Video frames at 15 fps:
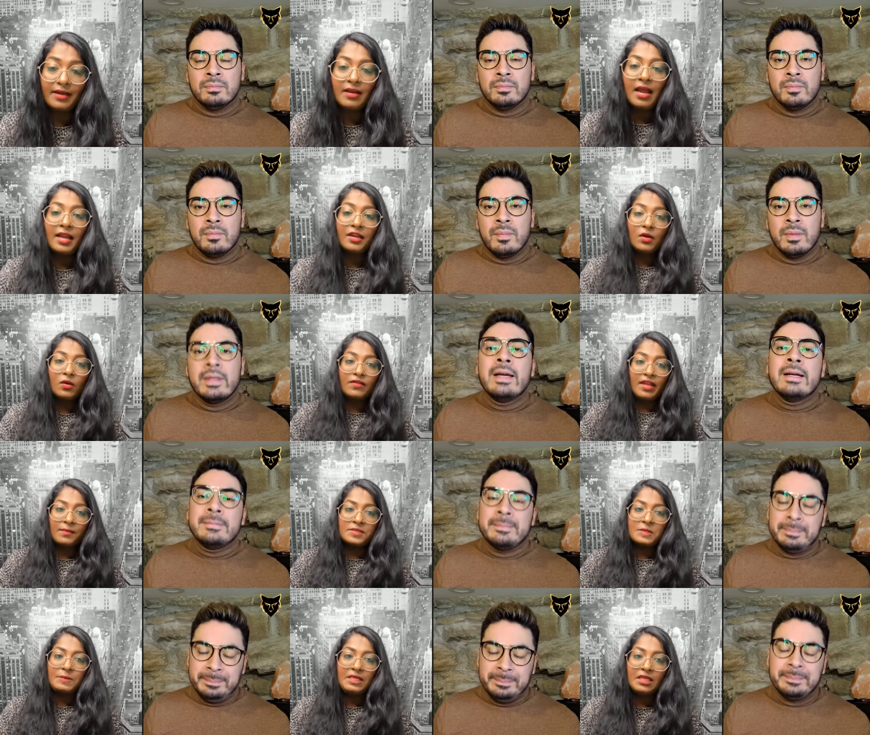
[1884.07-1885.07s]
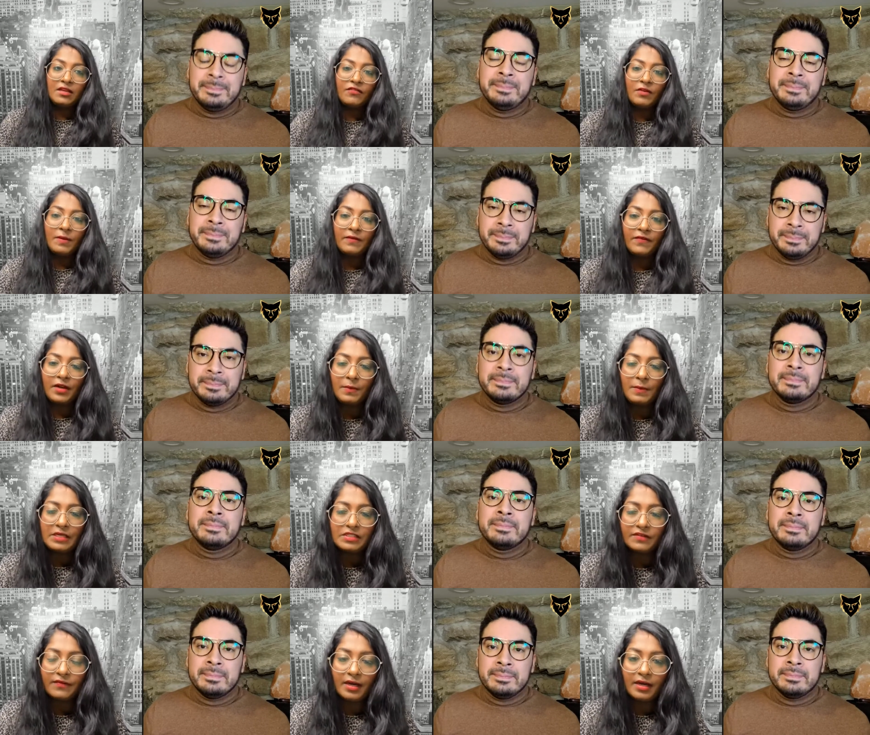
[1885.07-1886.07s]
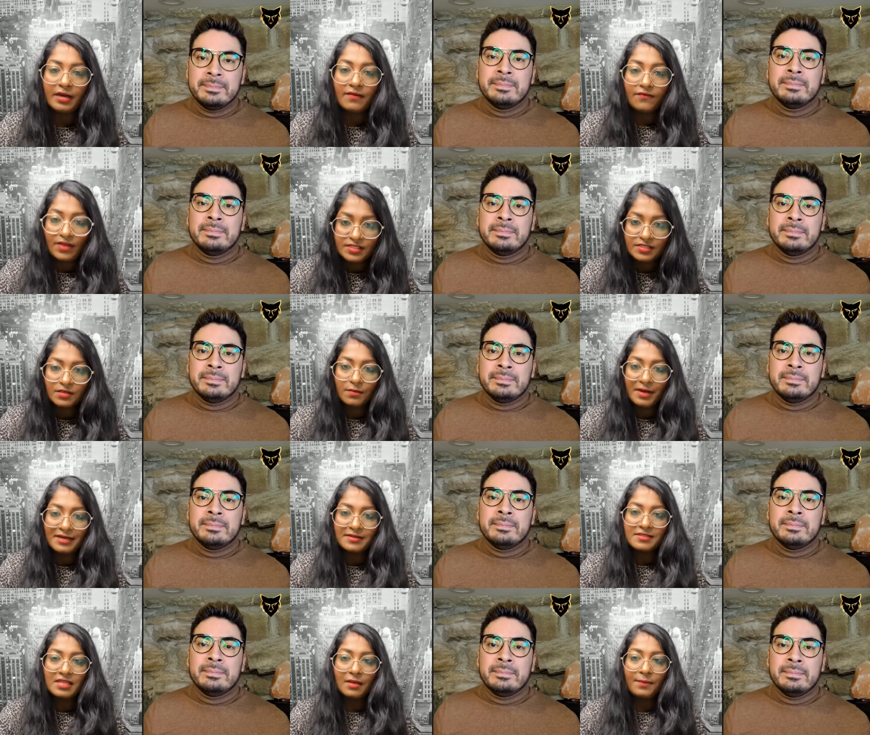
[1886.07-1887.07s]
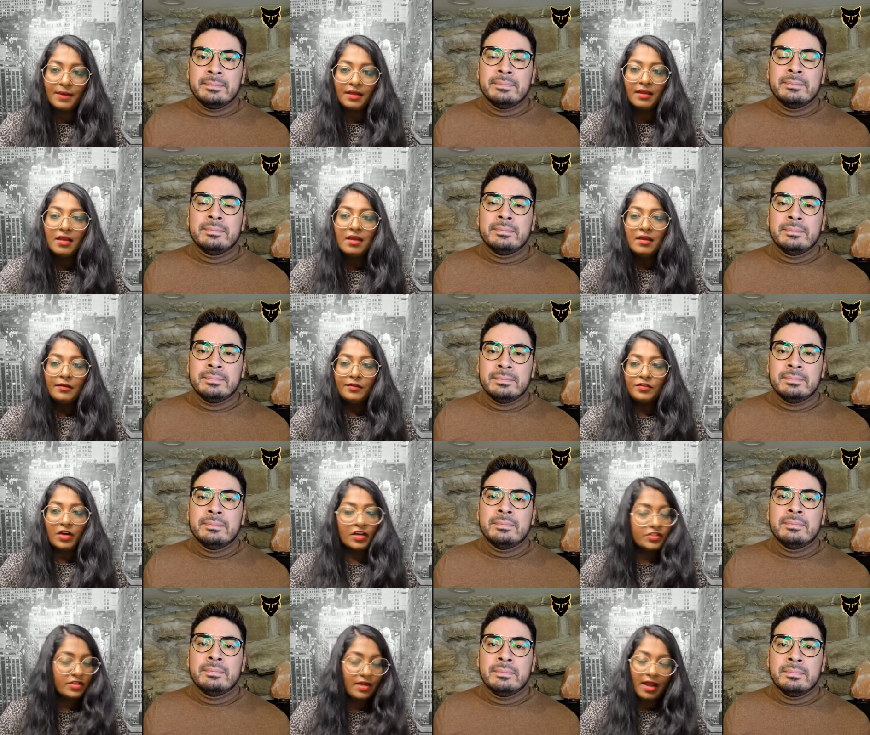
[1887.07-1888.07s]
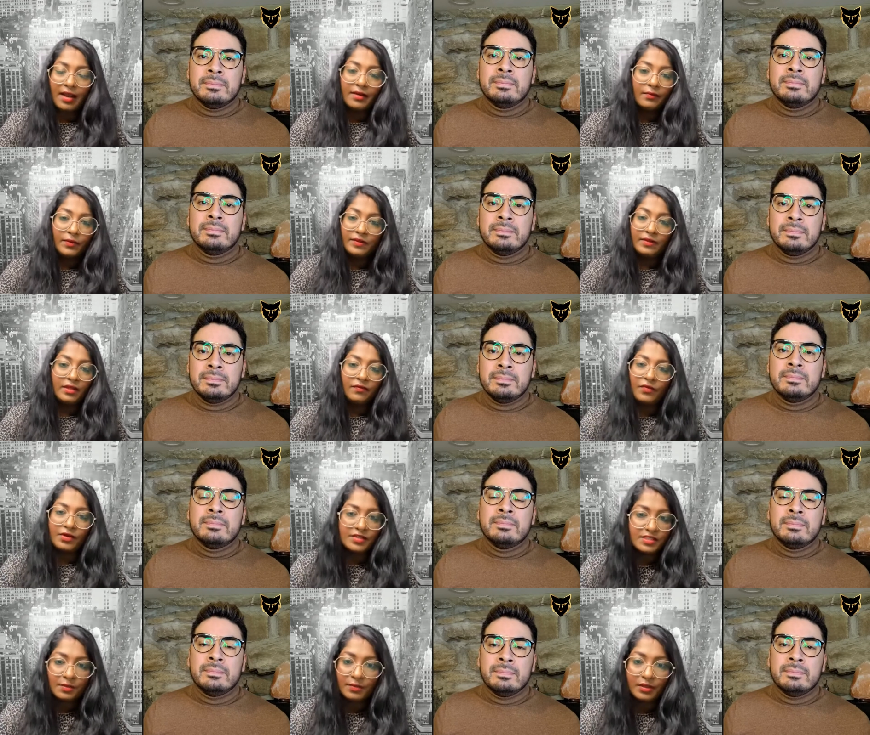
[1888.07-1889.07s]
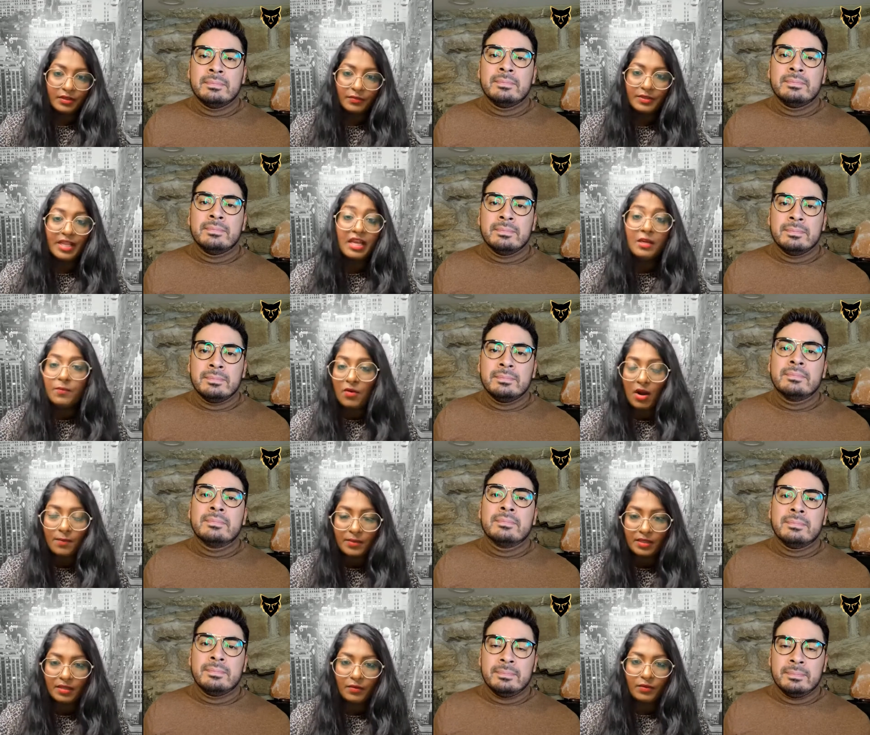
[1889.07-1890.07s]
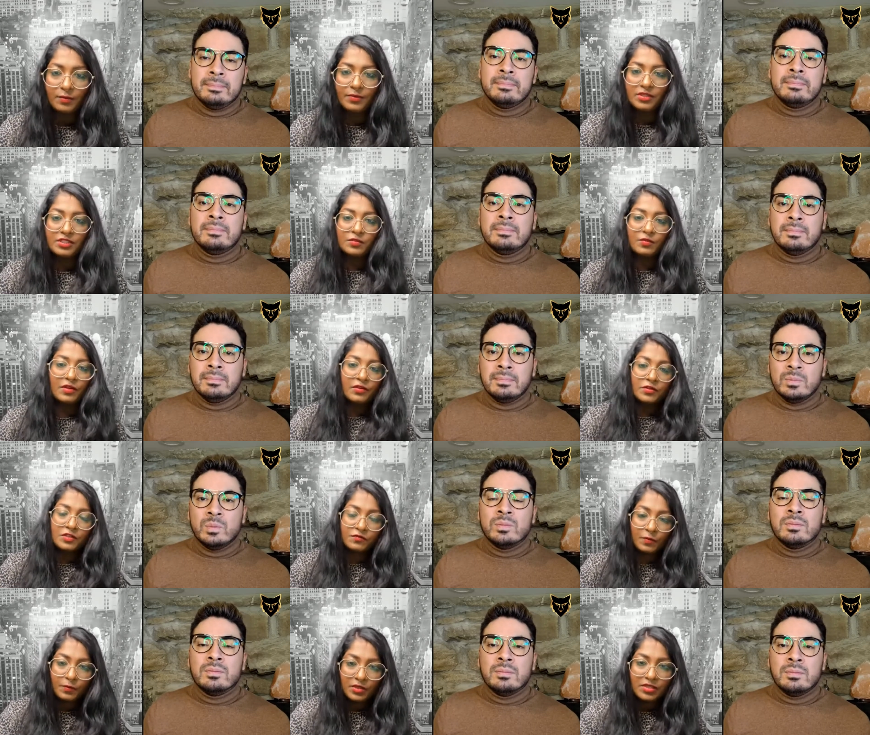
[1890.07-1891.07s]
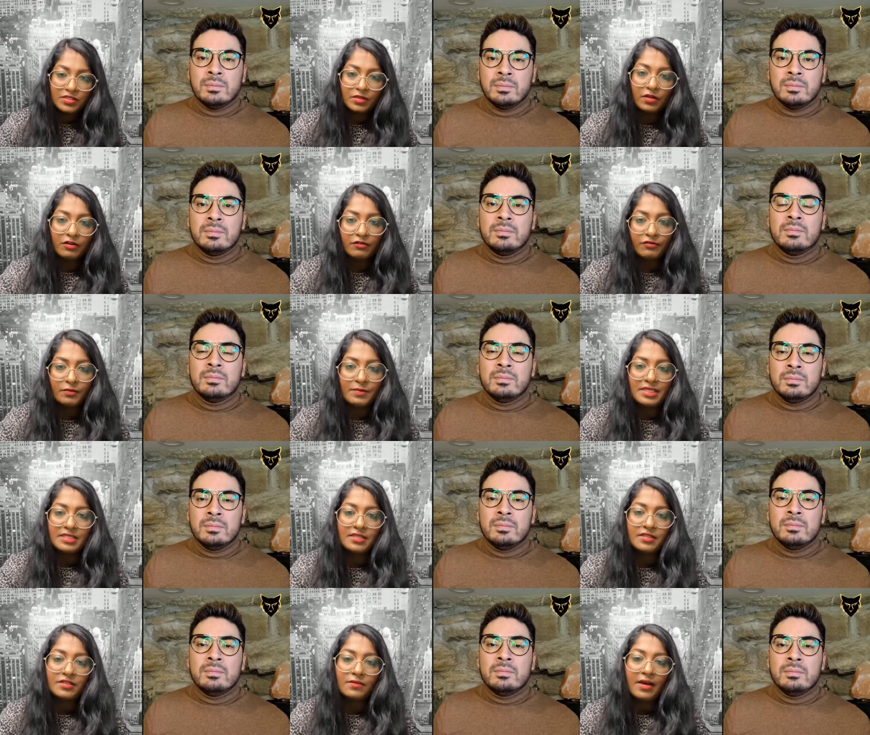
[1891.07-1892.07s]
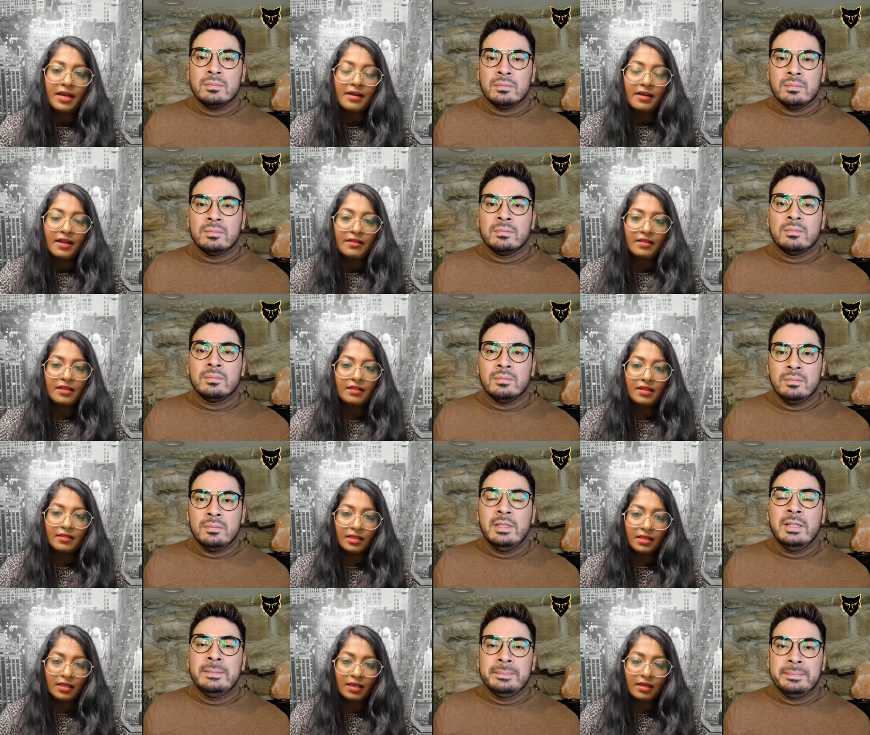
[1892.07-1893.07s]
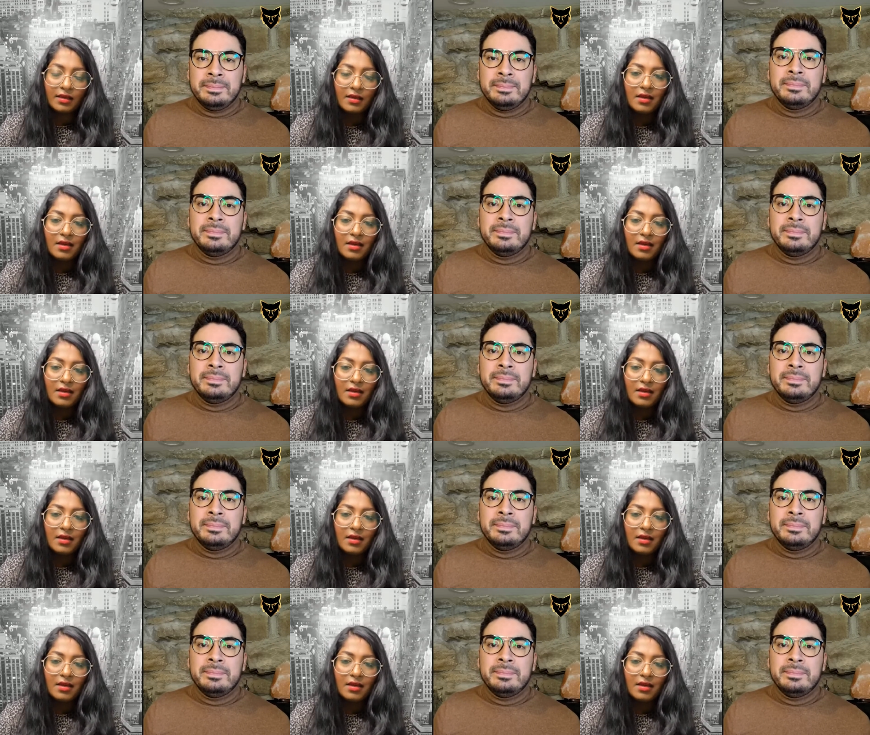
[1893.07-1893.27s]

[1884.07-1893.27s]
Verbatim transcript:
Speaker 1: And I know yeah. that I'm speaking from a very much of an investor mindset, but Josh and I, we think very similar with any property that we purchase, whether it's for personal or for business, right? And I think that yeah. thinking,